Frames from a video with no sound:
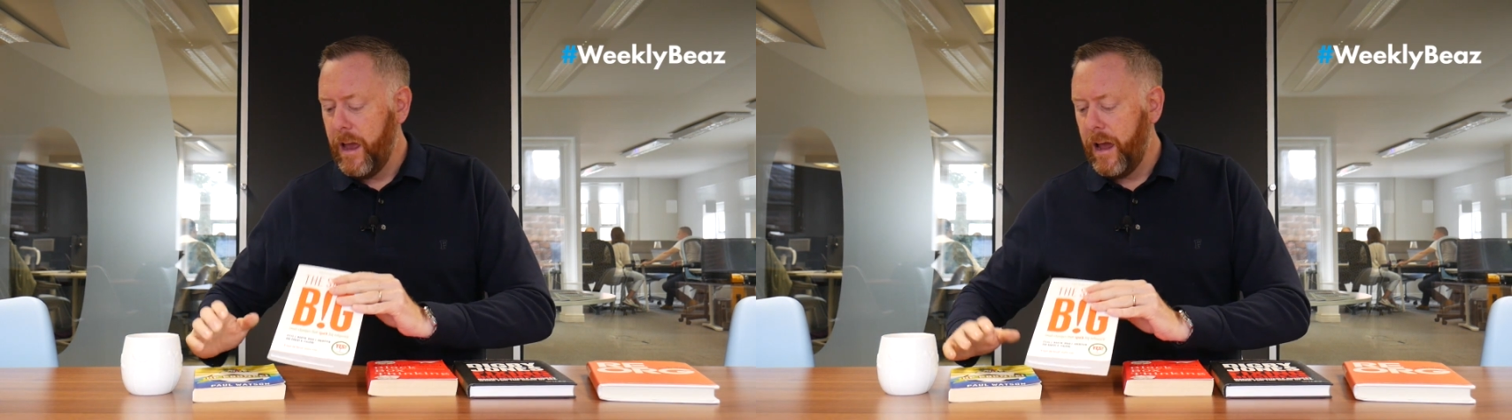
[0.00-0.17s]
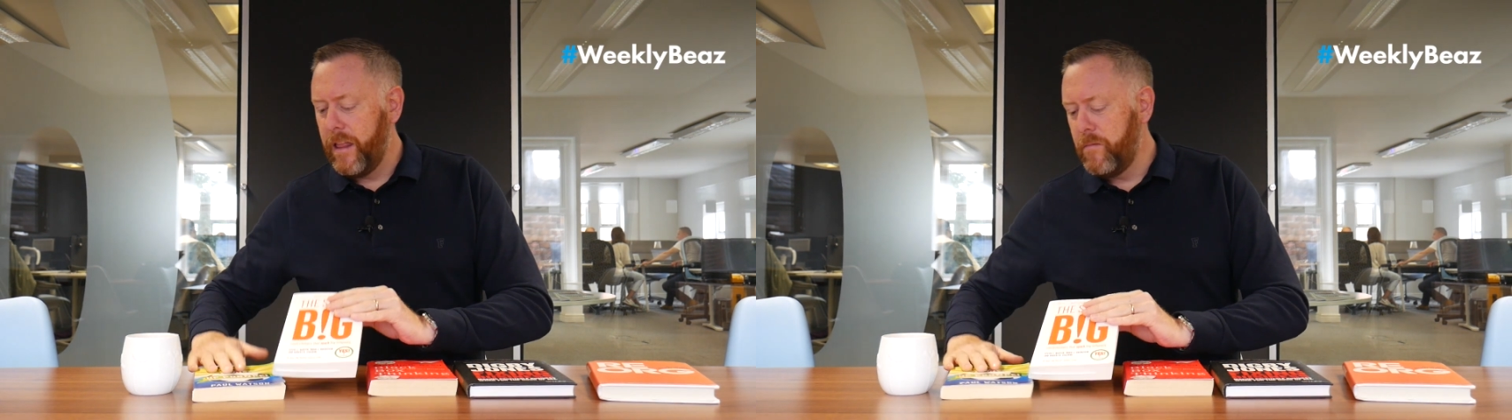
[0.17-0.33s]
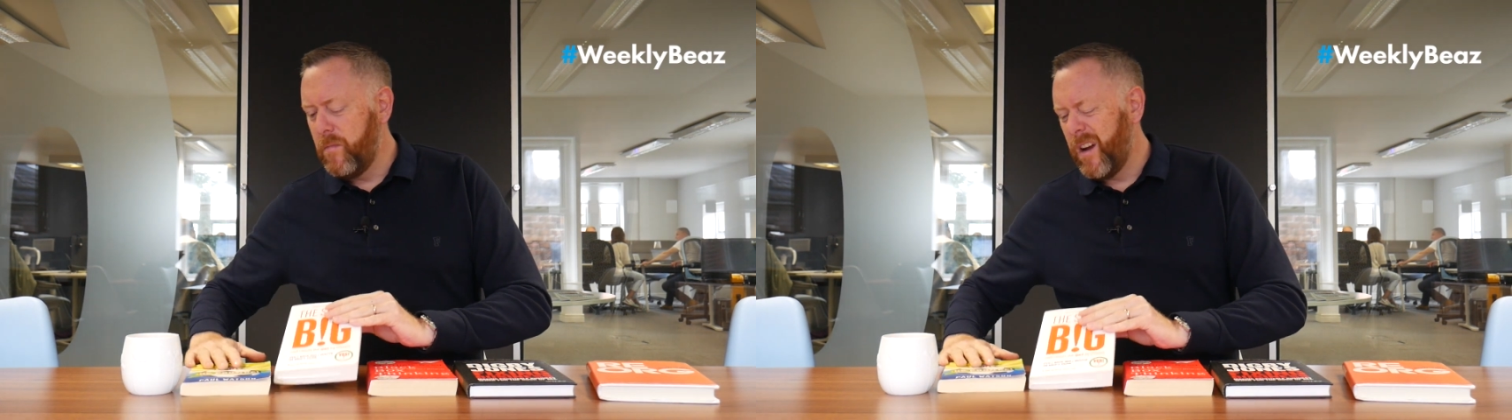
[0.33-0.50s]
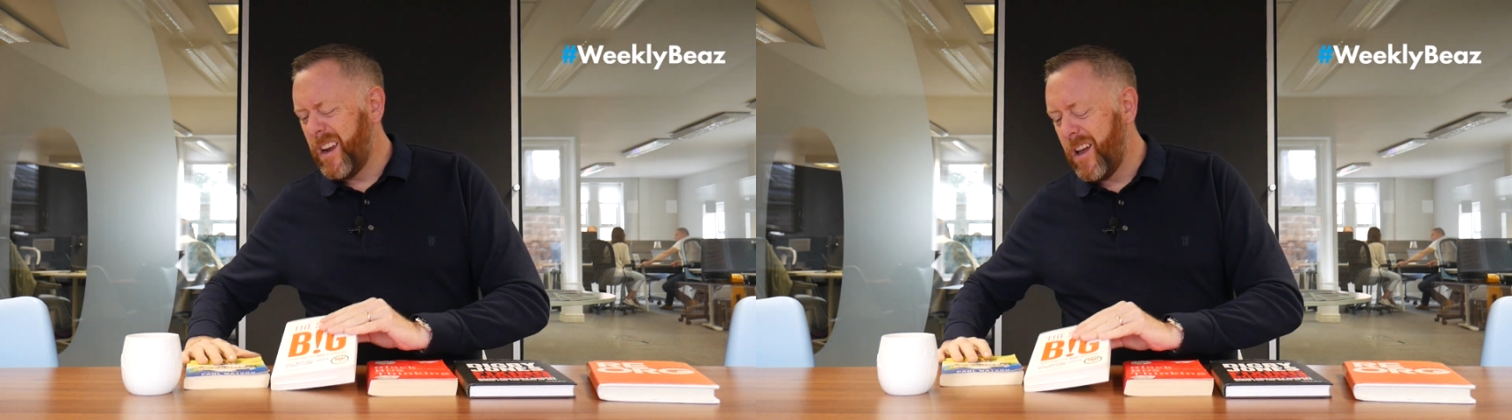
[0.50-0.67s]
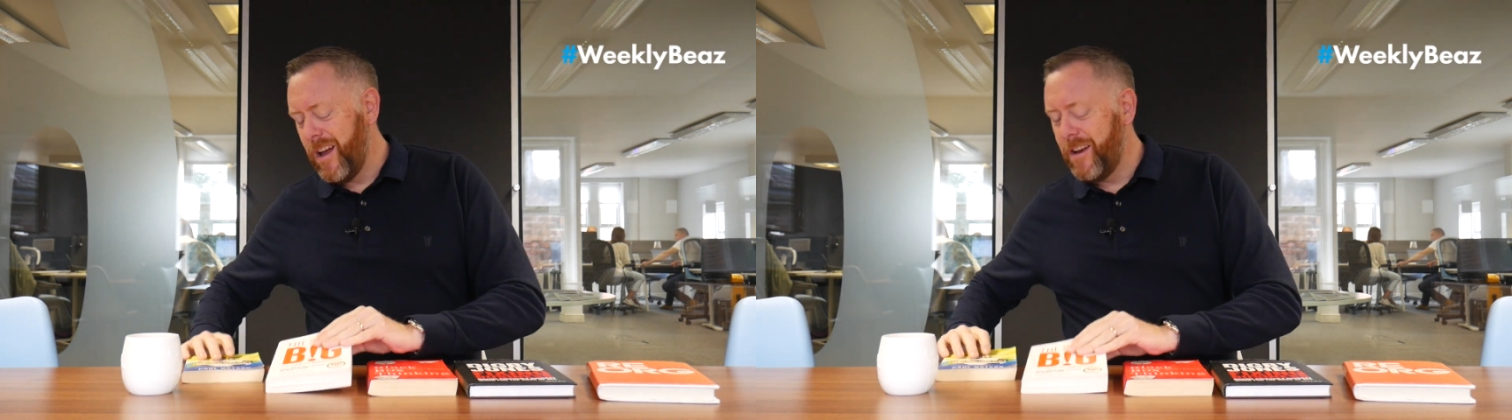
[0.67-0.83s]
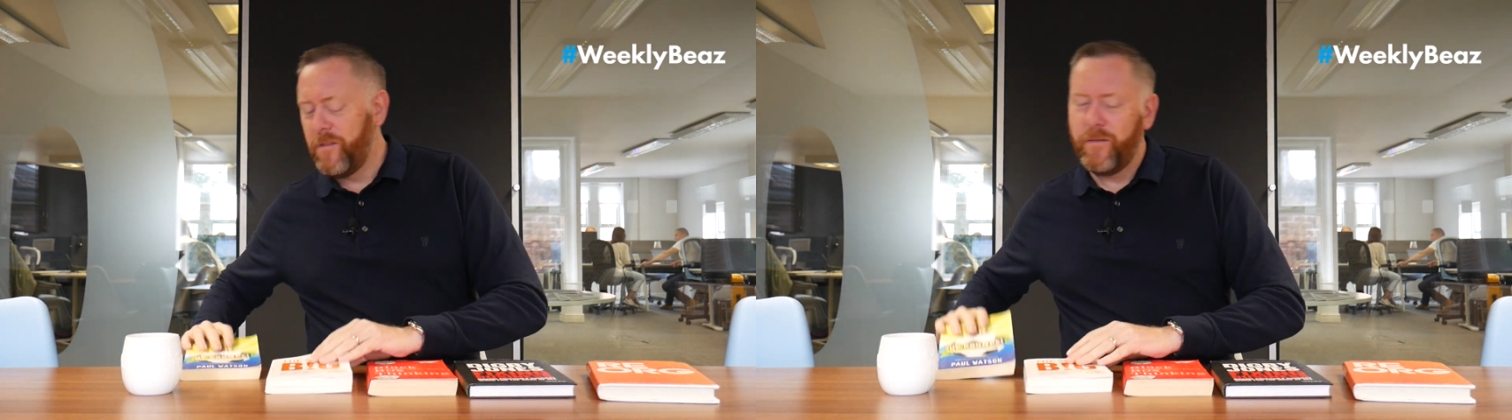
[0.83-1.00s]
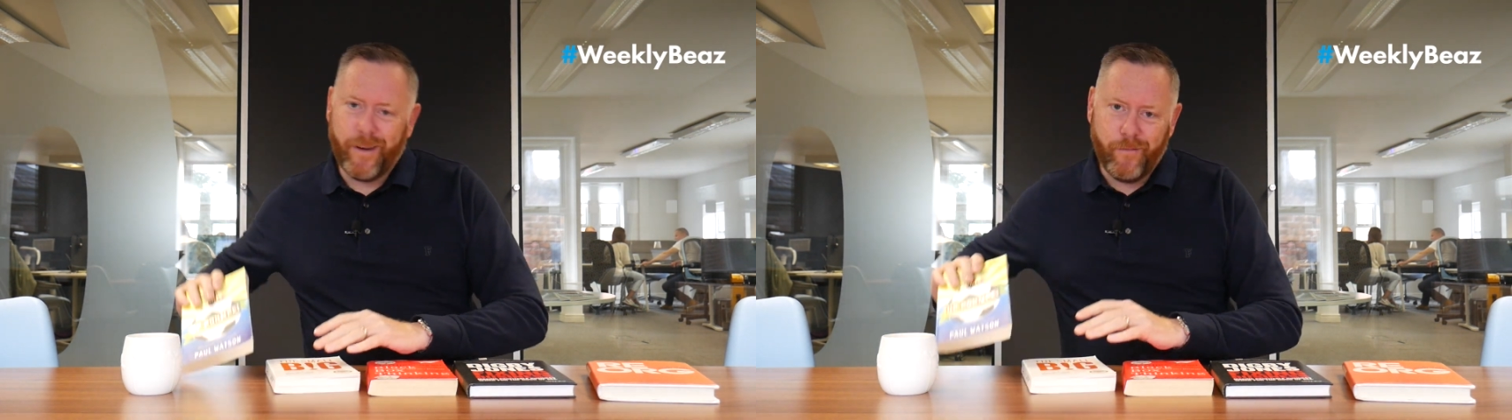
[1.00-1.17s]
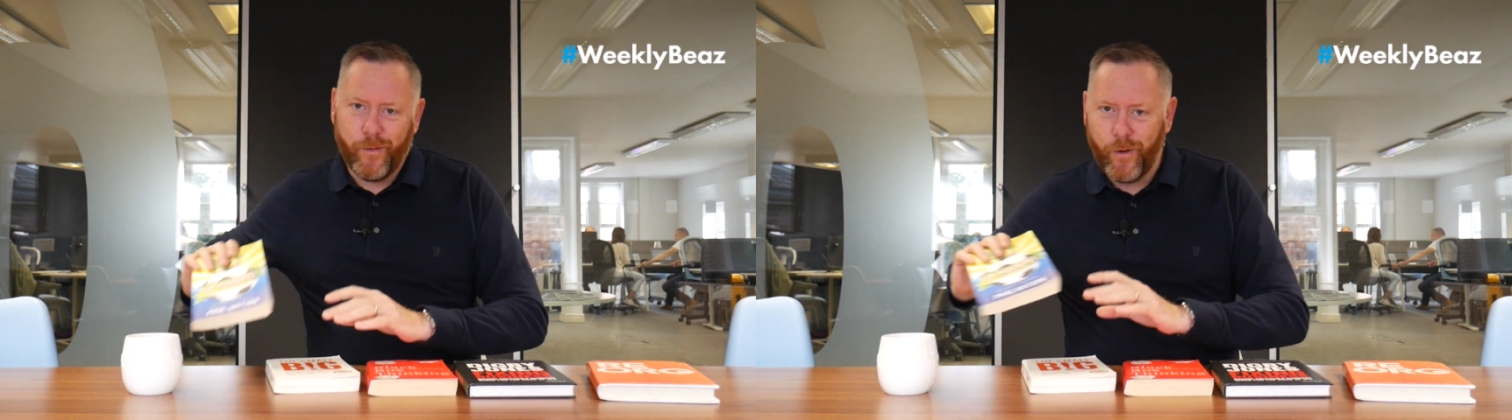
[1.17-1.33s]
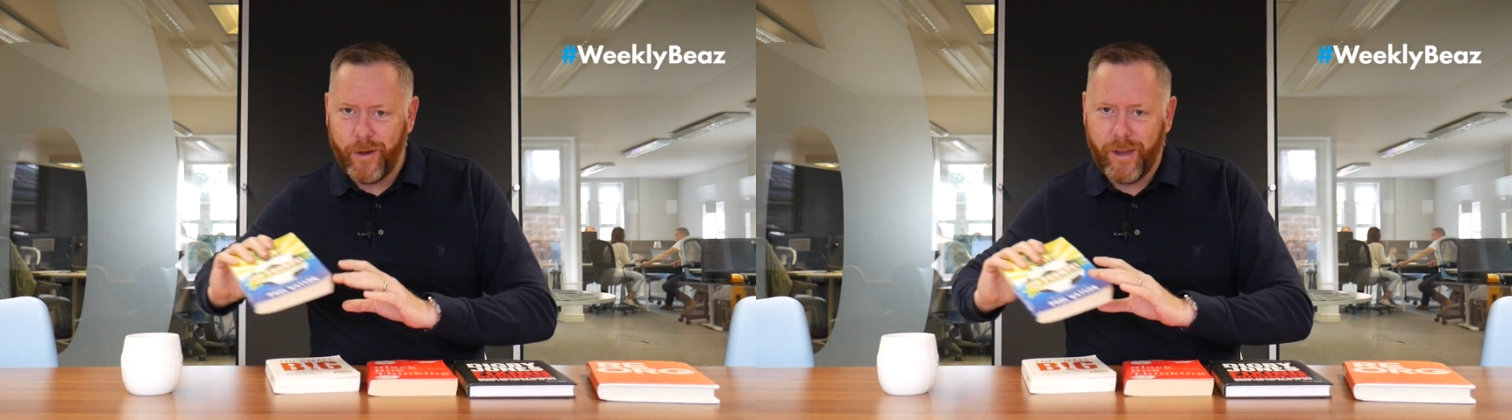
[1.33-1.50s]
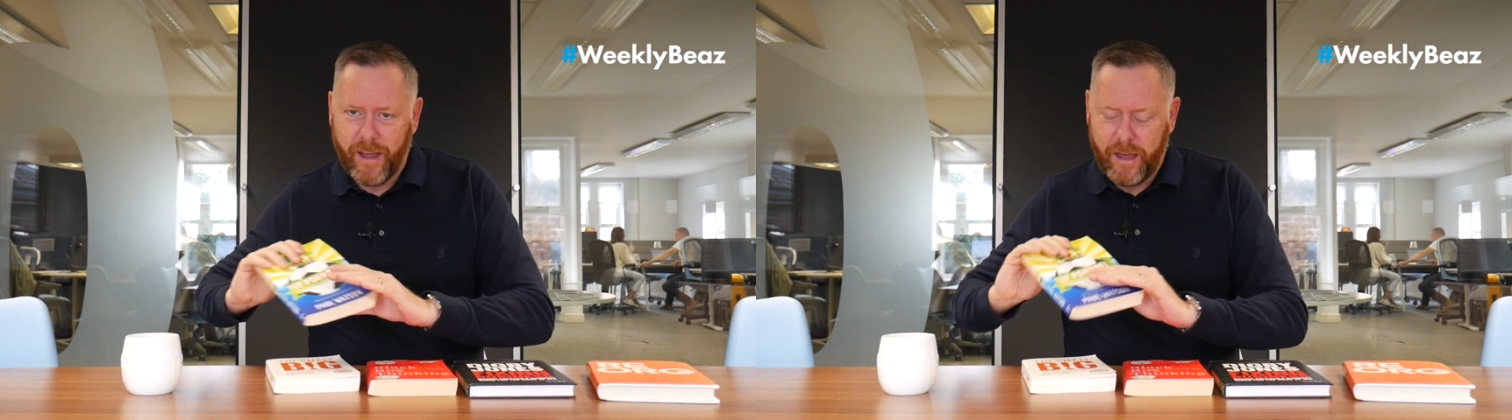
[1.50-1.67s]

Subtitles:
And then my kind of fun book,